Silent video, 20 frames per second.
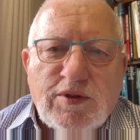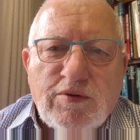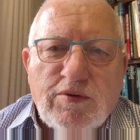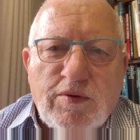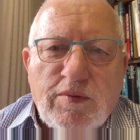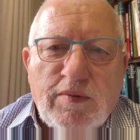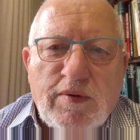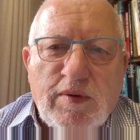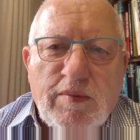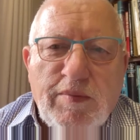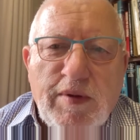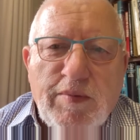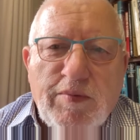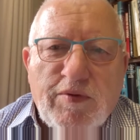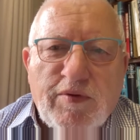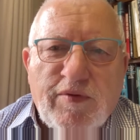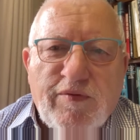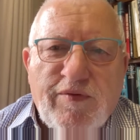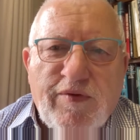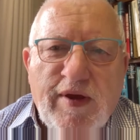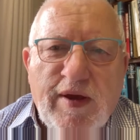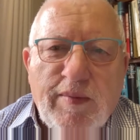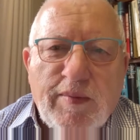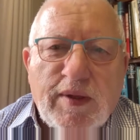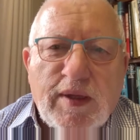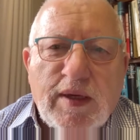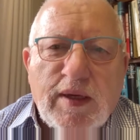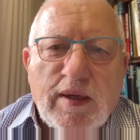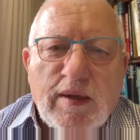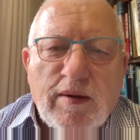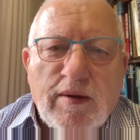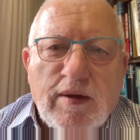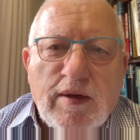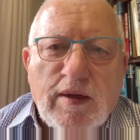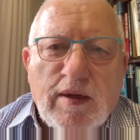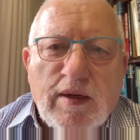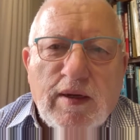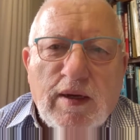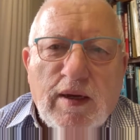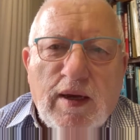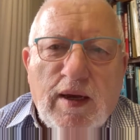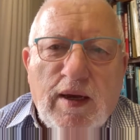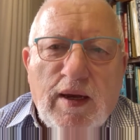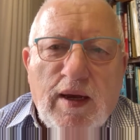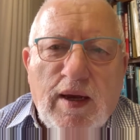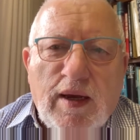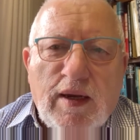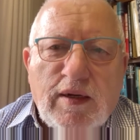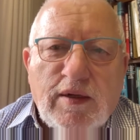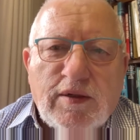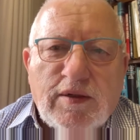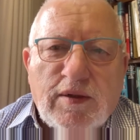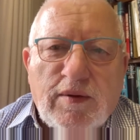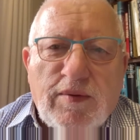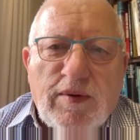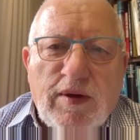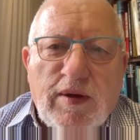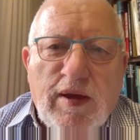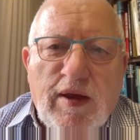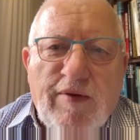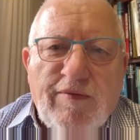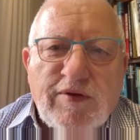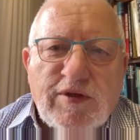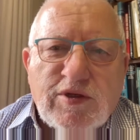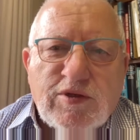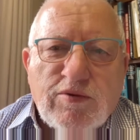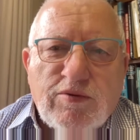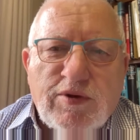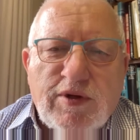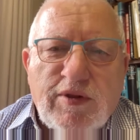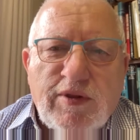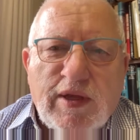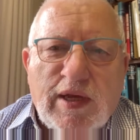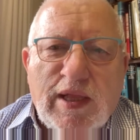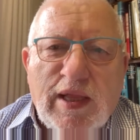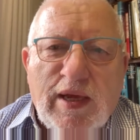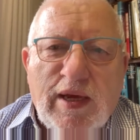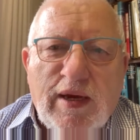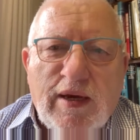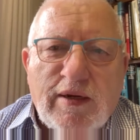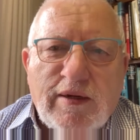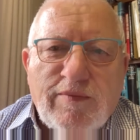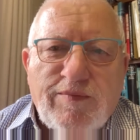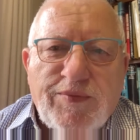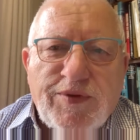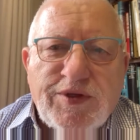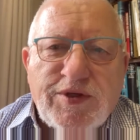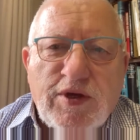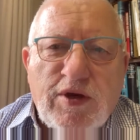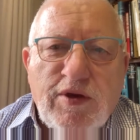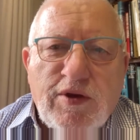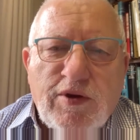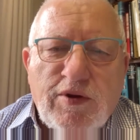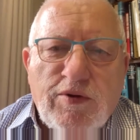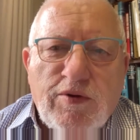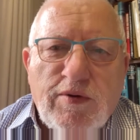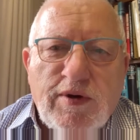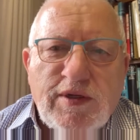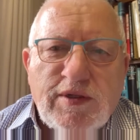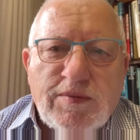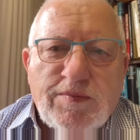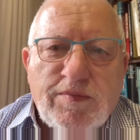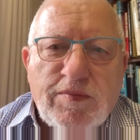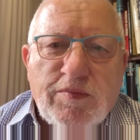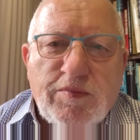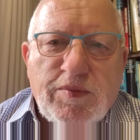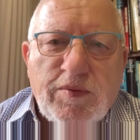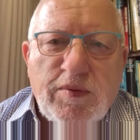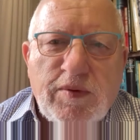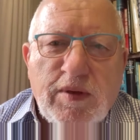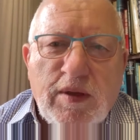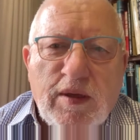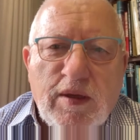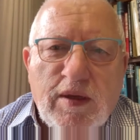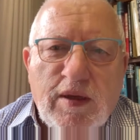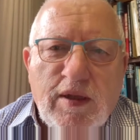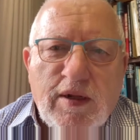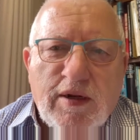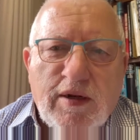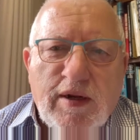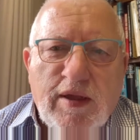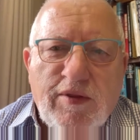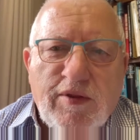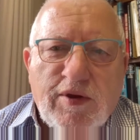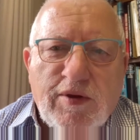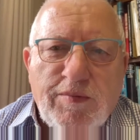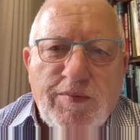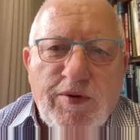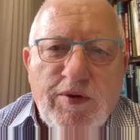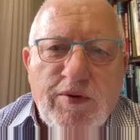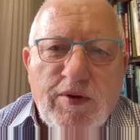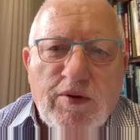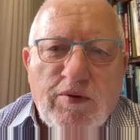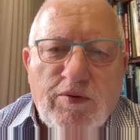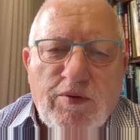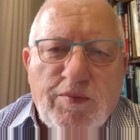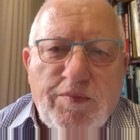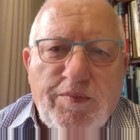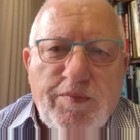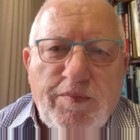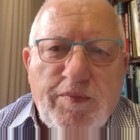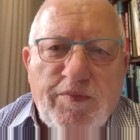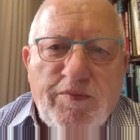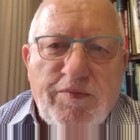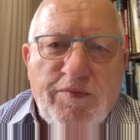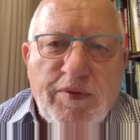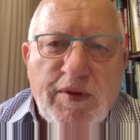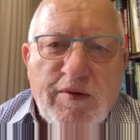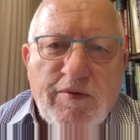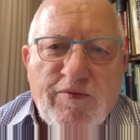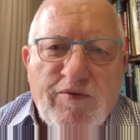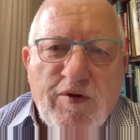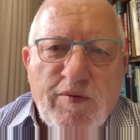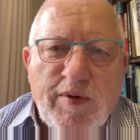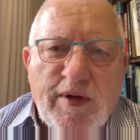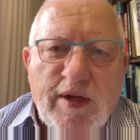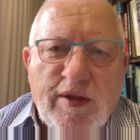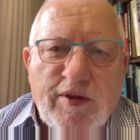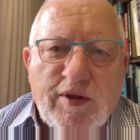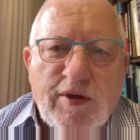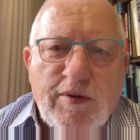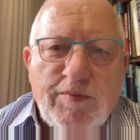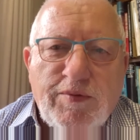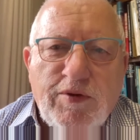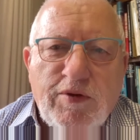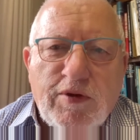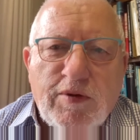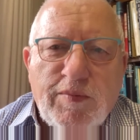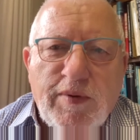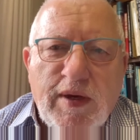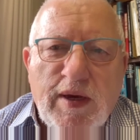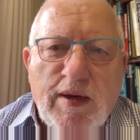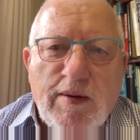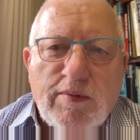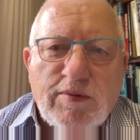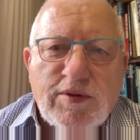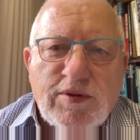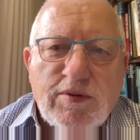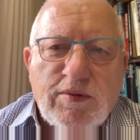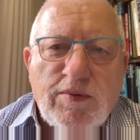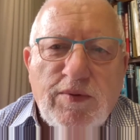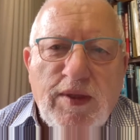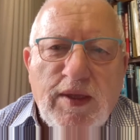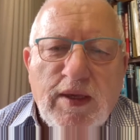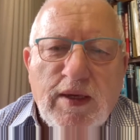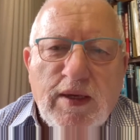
to a member of the family and have it stored in the cloud. So you can always get another computer or from another computer be able to